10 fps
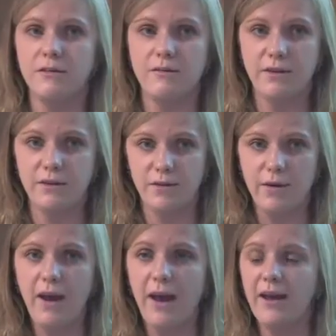you know,
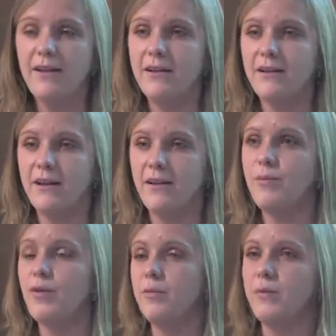head, and then
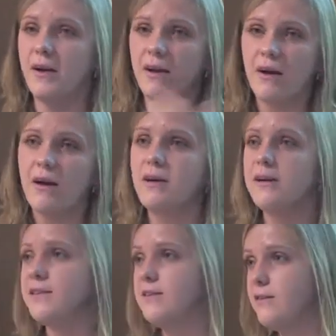probably a car,
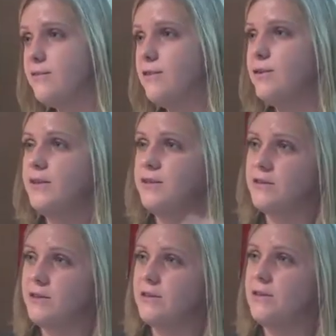a cell phone, and
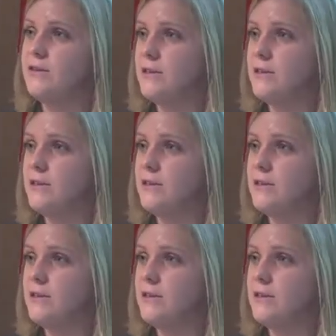so on and